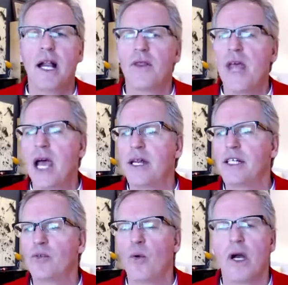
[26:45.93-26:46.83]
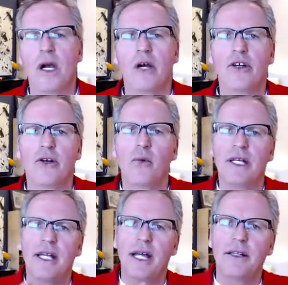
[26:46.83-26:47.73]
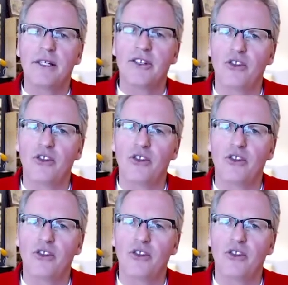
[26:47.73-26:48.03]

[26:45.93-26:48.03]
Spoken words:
That is where we take these